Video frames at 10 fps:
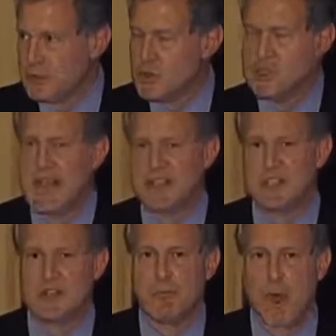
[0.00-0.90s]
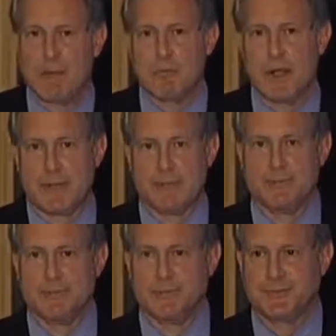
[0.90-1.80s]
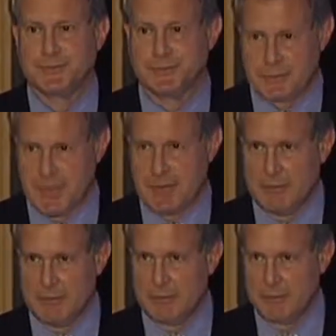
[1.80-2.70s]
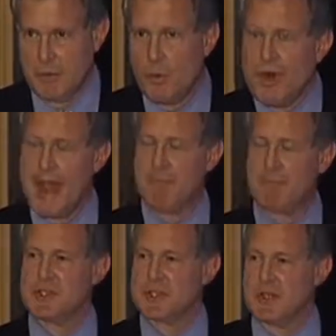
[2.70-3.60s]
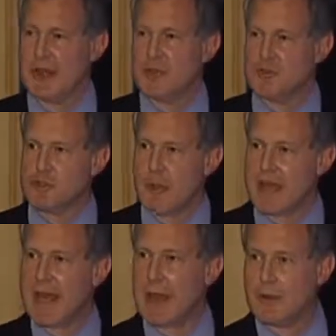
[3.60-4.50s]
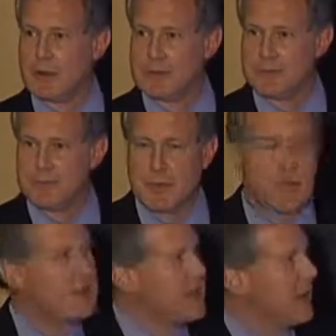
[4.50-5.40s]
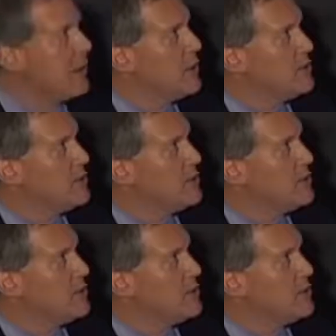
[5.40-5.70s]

2 slices of white bread. Okay? What happens to that 120 calories? Now,